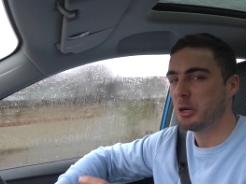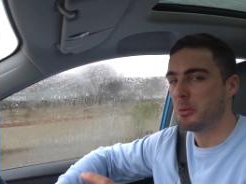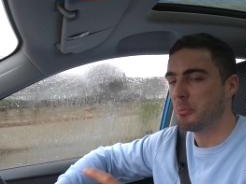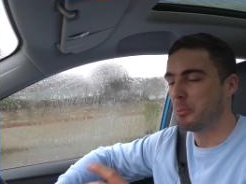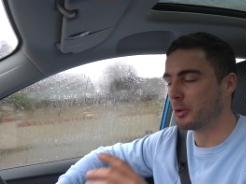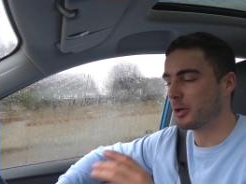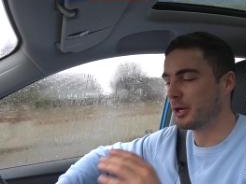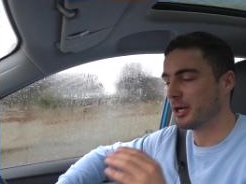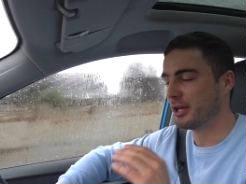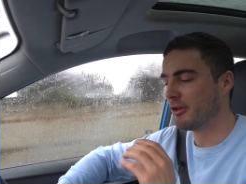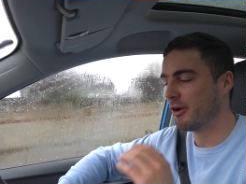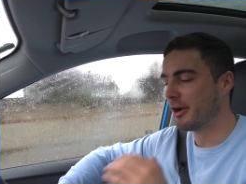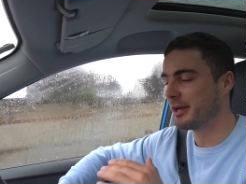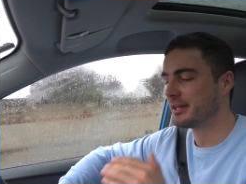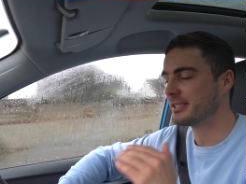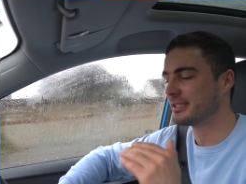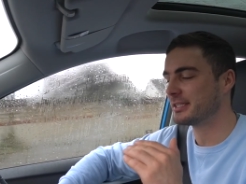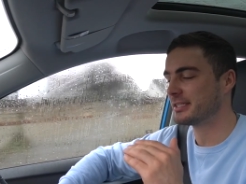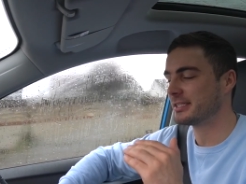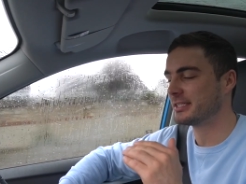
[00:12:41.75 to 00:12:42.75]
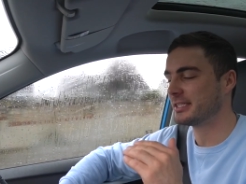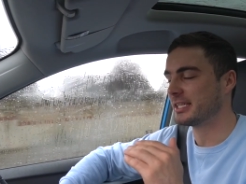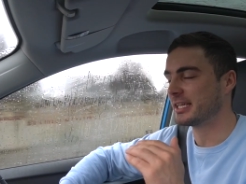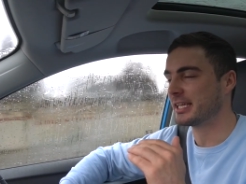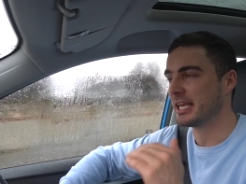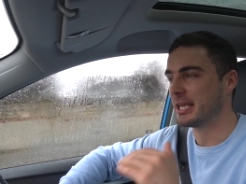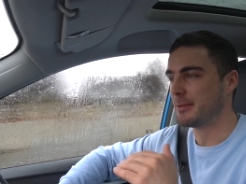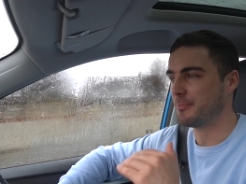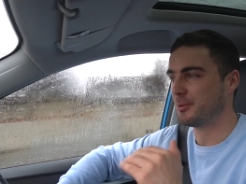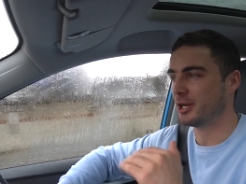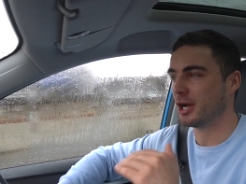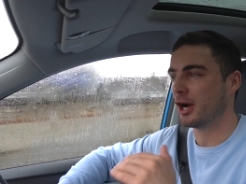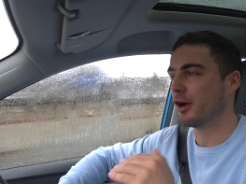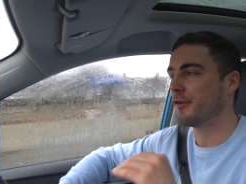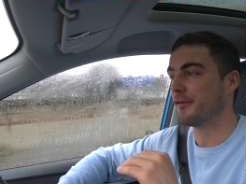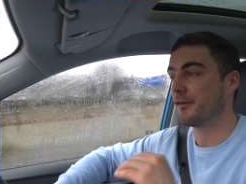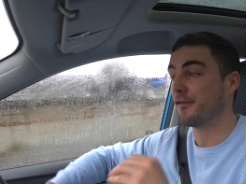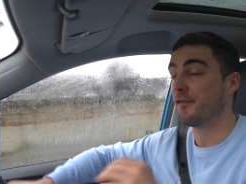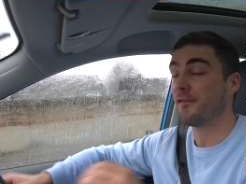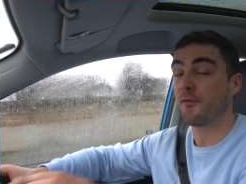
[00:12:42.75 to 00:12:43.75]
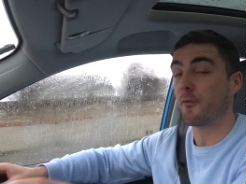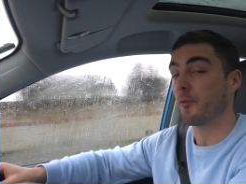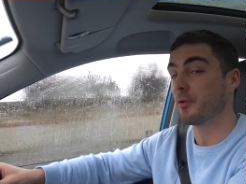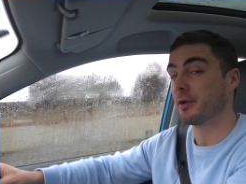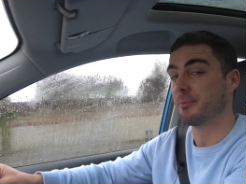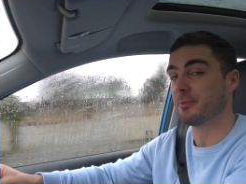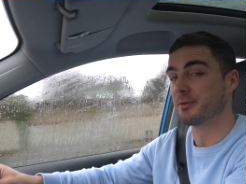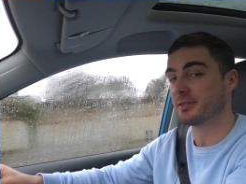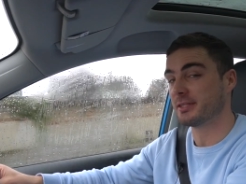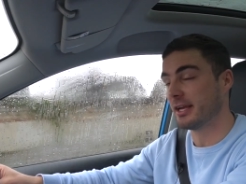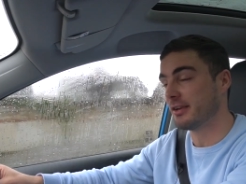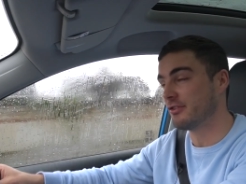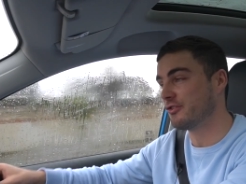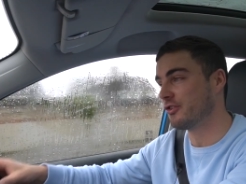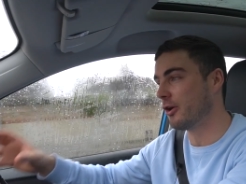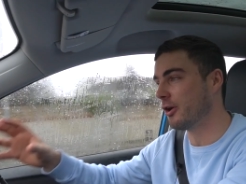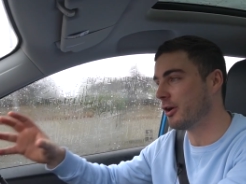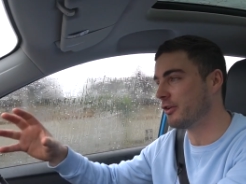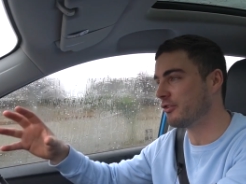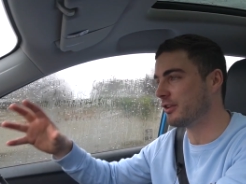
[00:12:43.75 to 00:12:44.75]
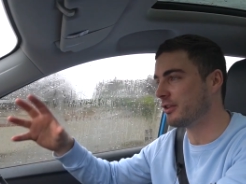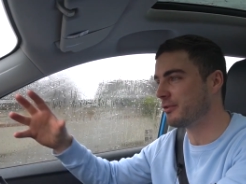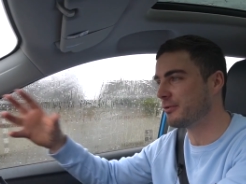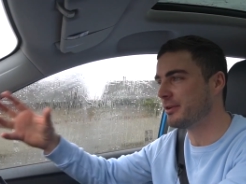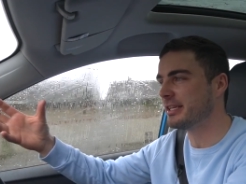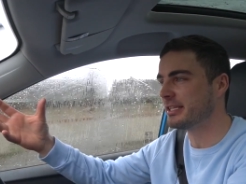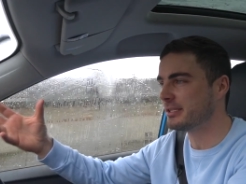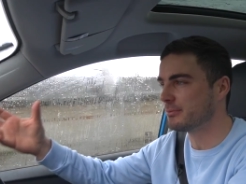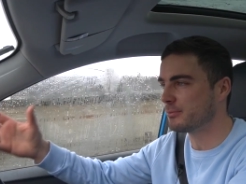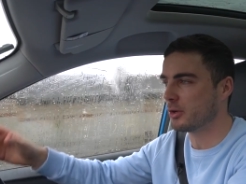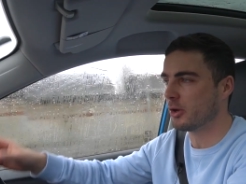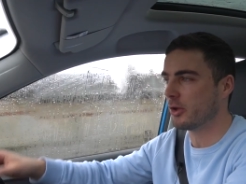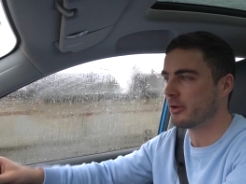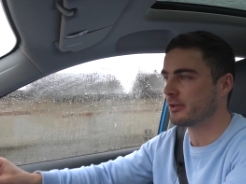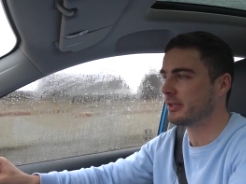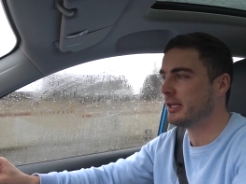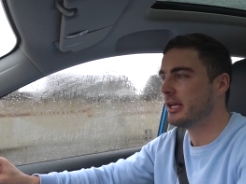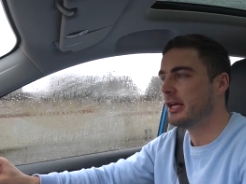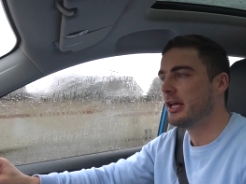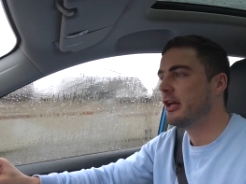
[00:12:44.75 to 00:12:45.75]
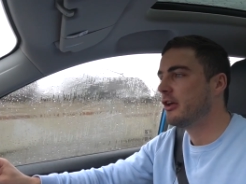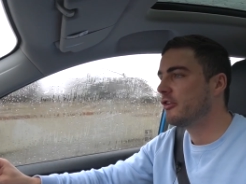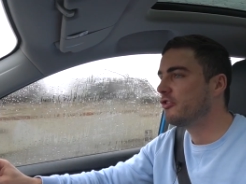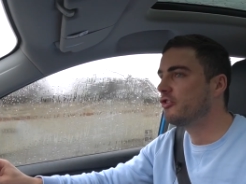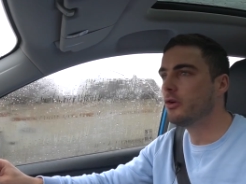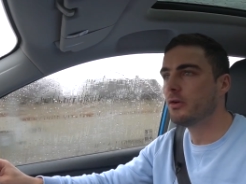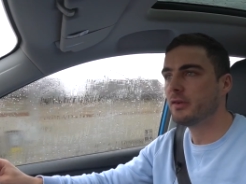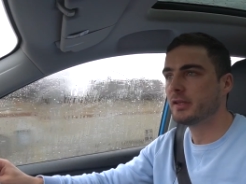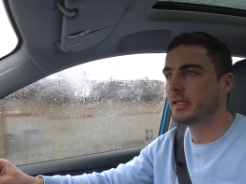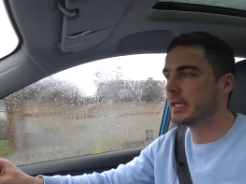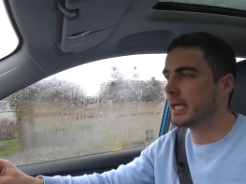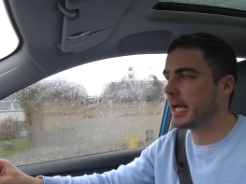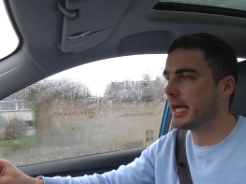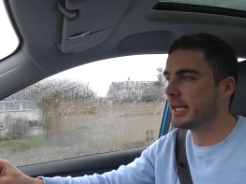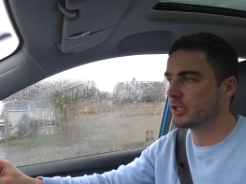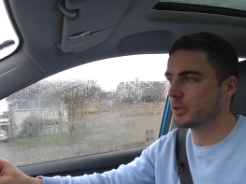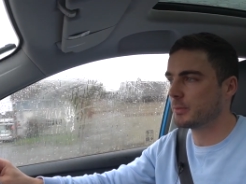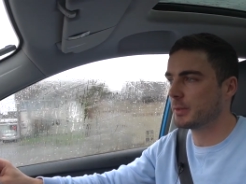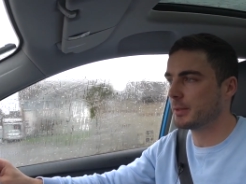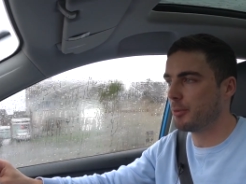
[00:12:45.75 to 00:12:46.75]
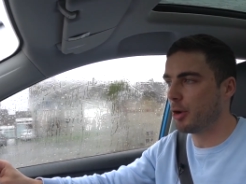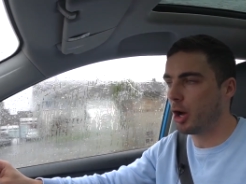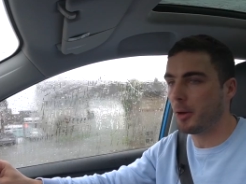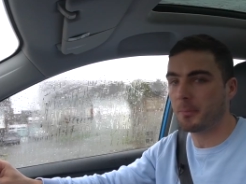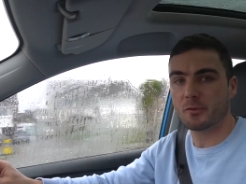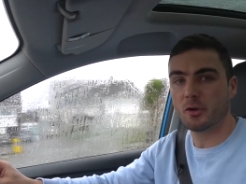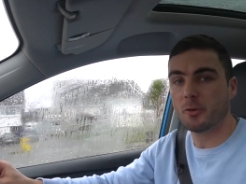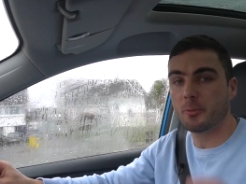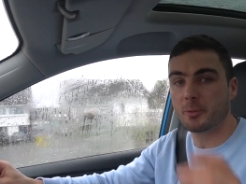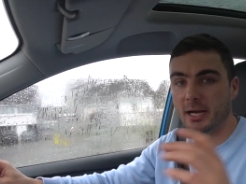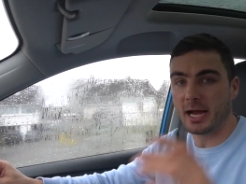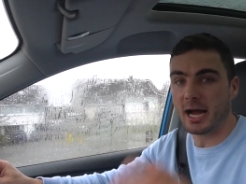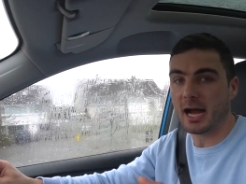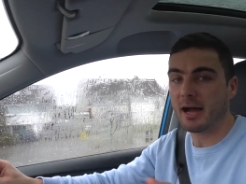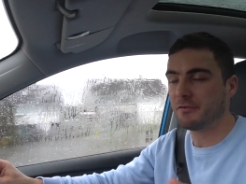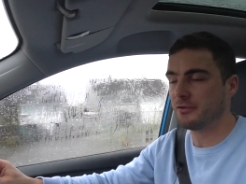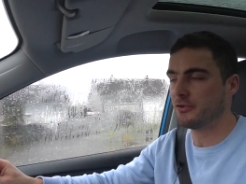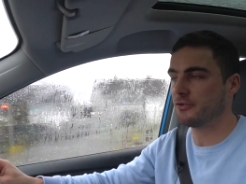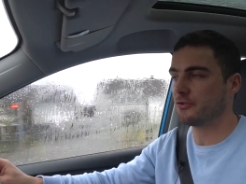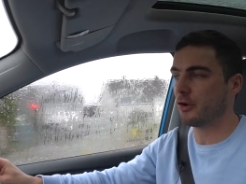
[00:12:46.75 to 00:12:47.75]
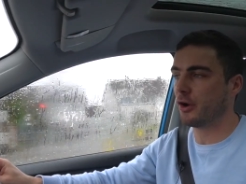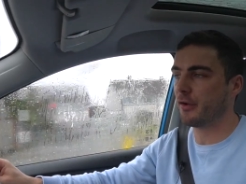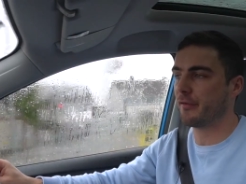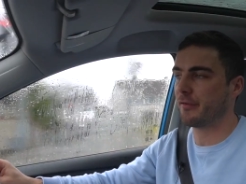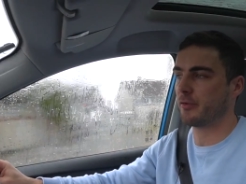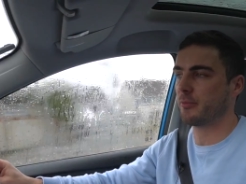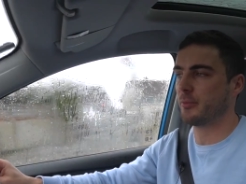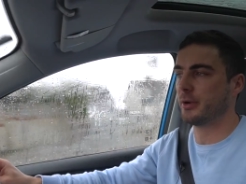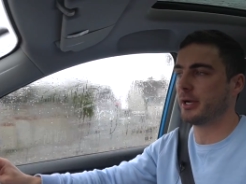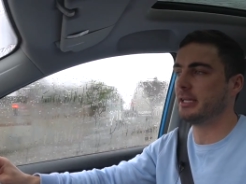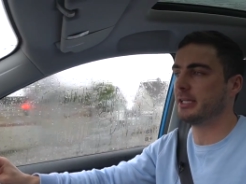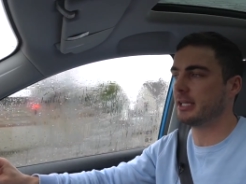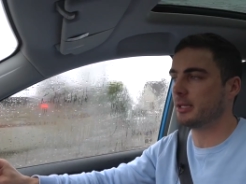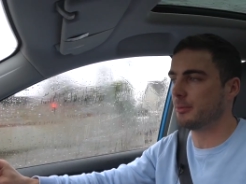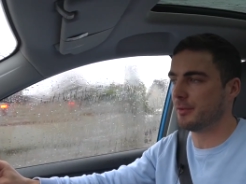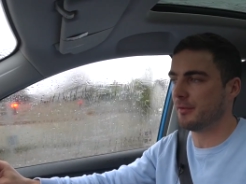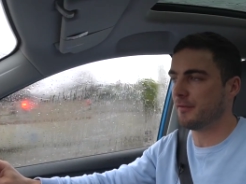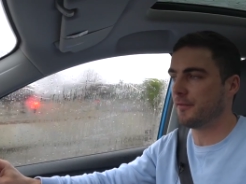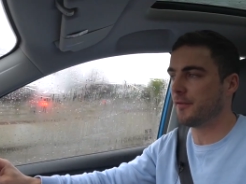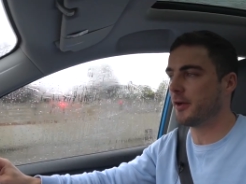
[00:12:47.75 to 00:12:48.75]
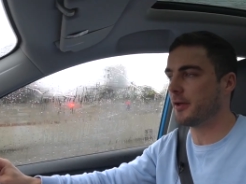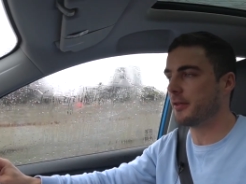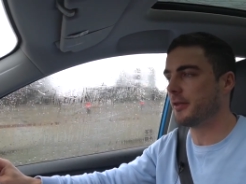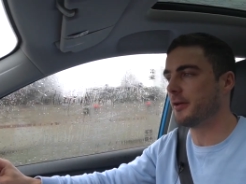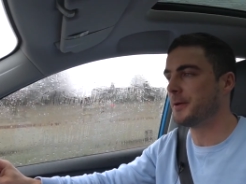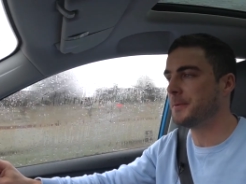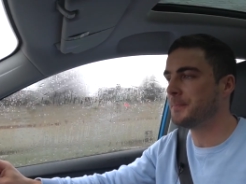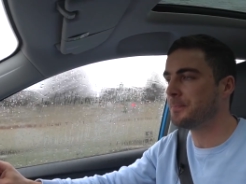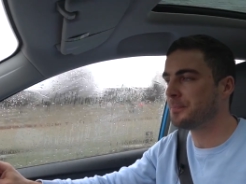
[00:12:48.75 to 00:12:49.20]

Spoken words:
but I liked to keep it over 40% charge, and the reason was, just in case something pops up and I have to drive somewhere a little bit further.